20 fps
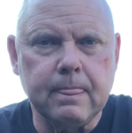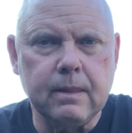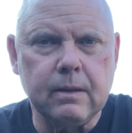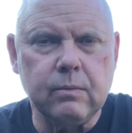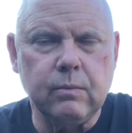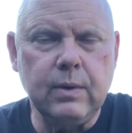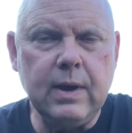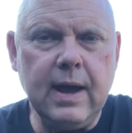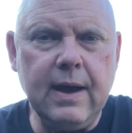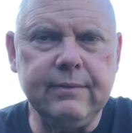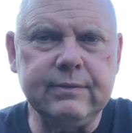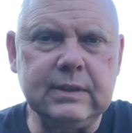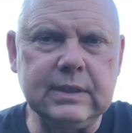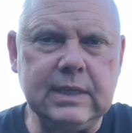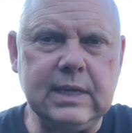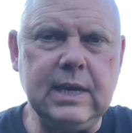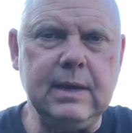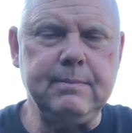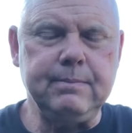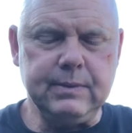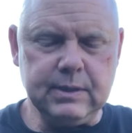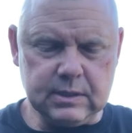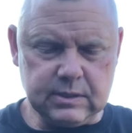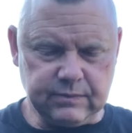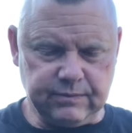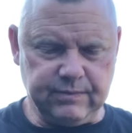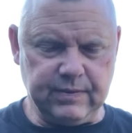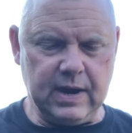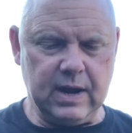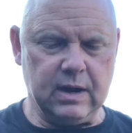We have to keep this
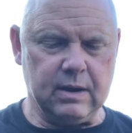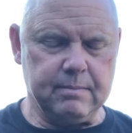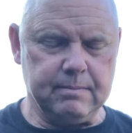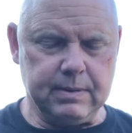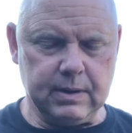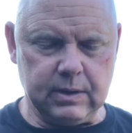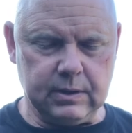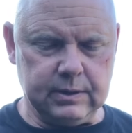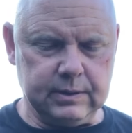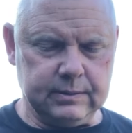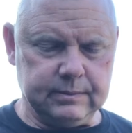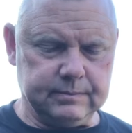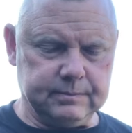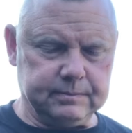fire burning.